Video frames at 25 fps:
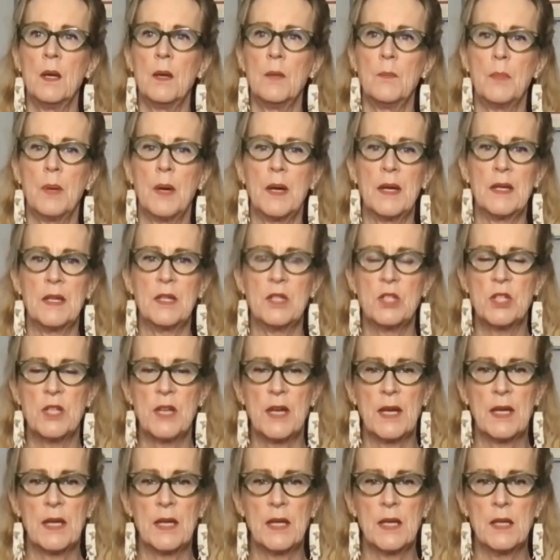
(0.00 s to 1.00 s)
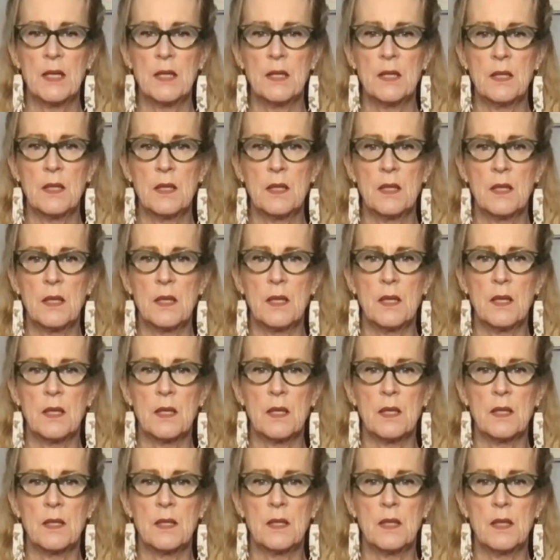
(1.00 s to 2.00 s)
body check-in,
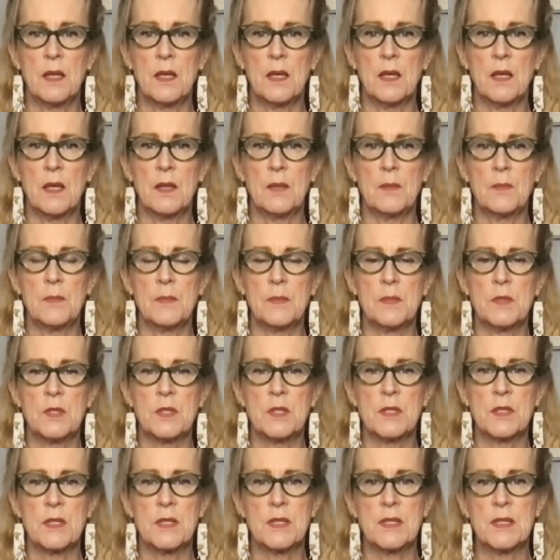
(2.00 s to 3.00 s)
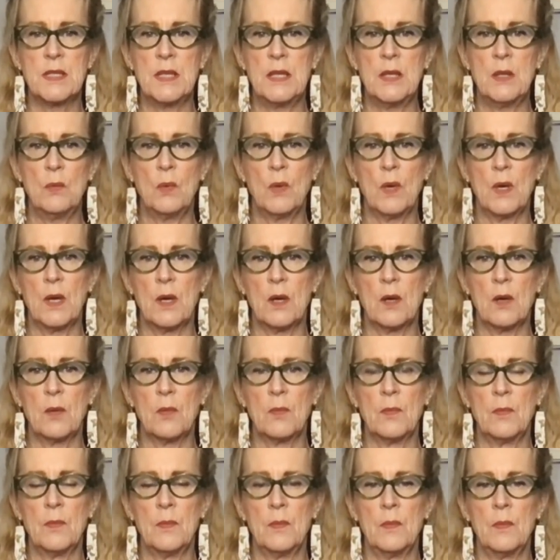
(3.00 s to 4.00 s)
and just to see
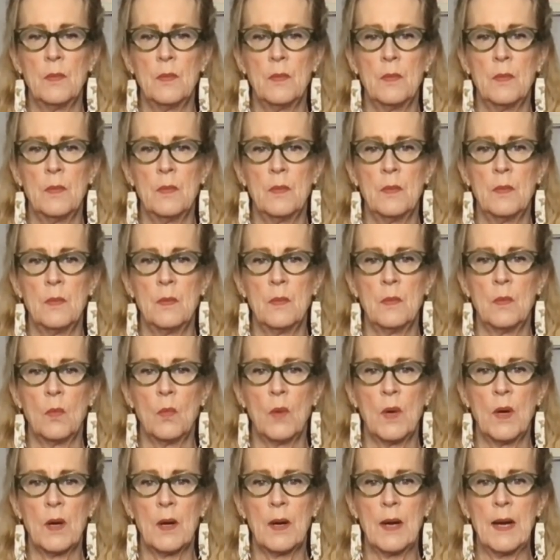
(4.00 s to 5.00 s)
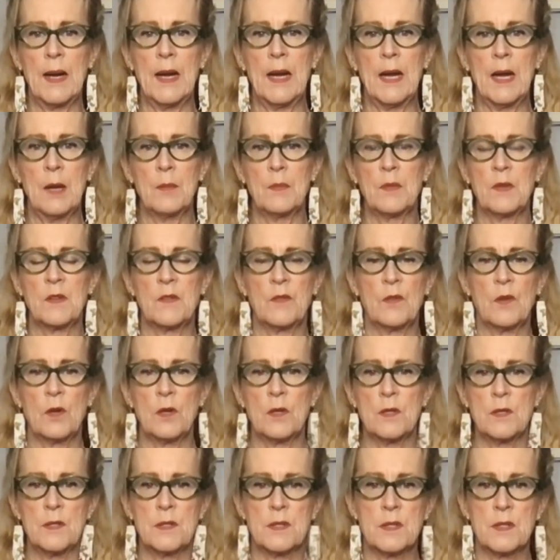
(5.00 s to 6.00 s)
where I am as far
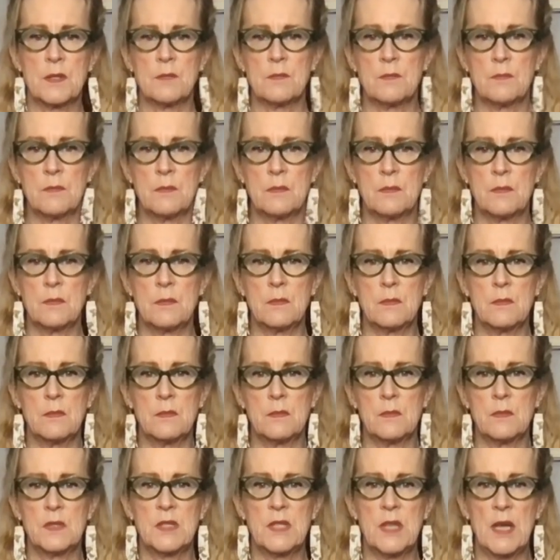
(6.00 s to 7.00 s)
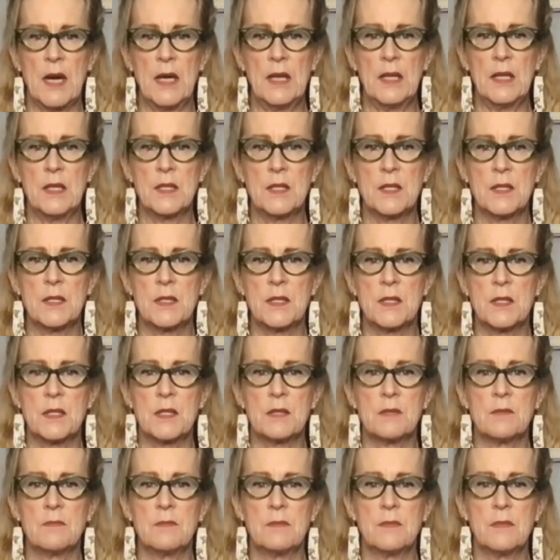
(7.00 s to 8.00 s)
as
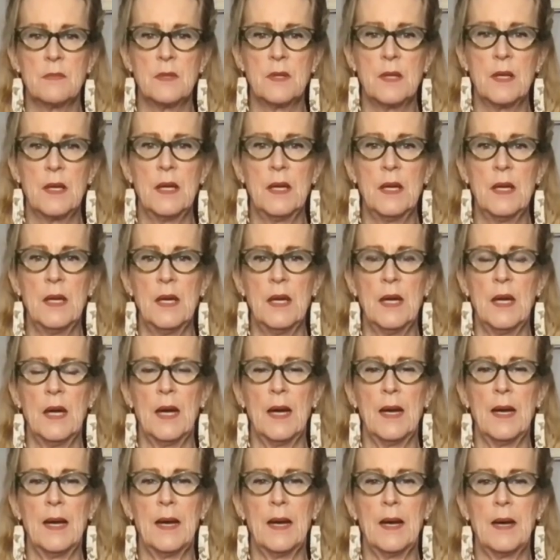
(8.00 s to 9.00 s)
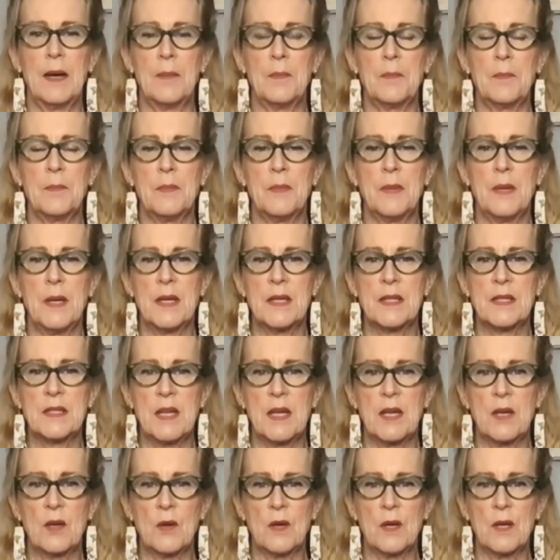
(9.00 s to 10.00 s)
tightness,
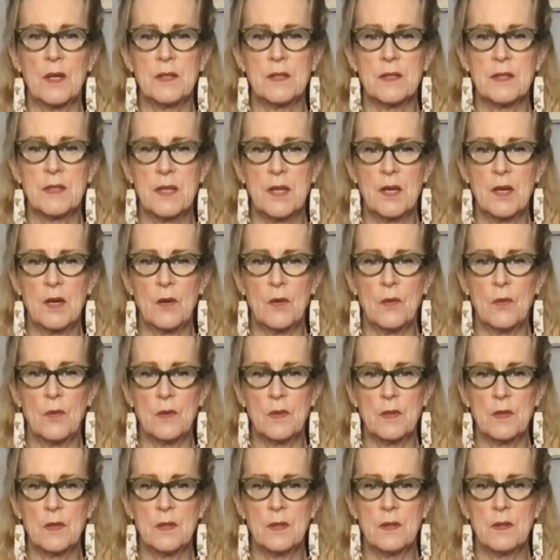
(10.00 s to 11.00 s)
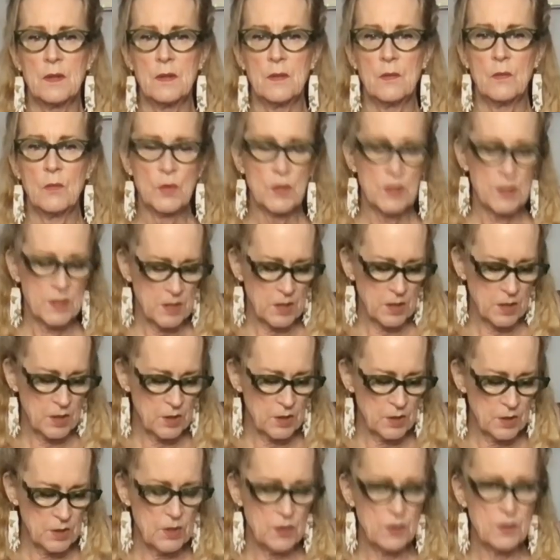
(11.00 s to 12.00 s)
etc. So we're just
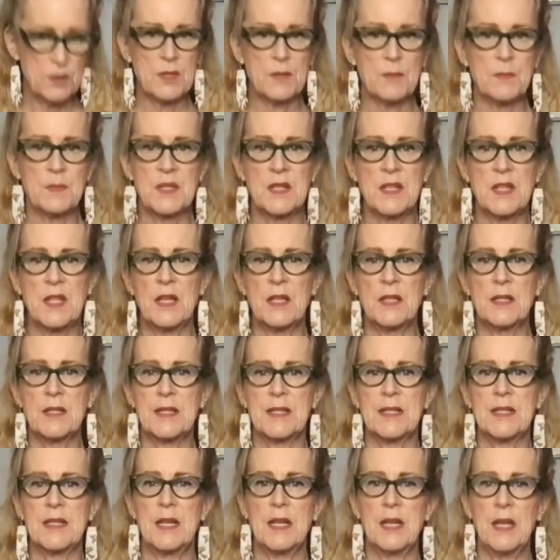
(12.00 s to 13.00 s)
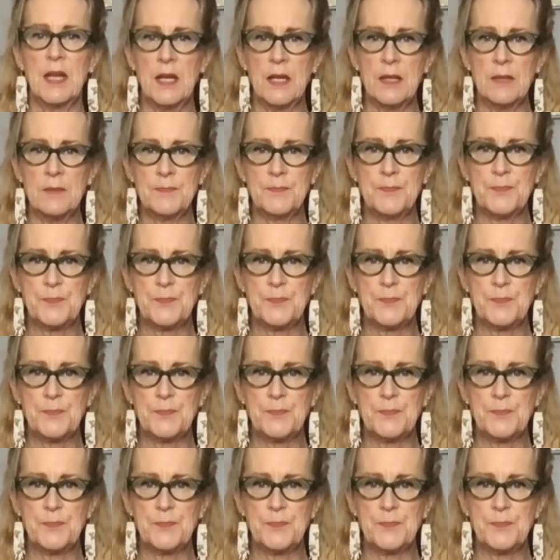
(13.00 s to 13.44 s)
gonna do some things sitting.